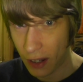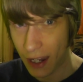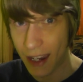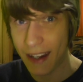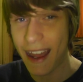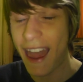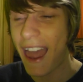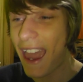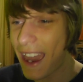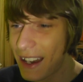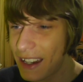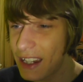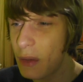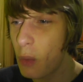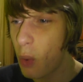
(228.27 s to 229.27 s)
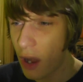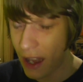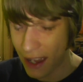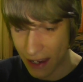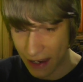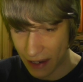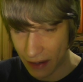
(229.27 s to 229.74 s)
in any
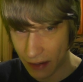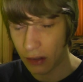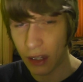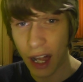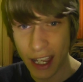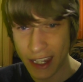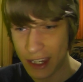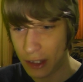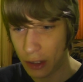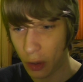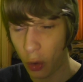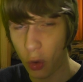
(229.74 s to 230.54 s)
way like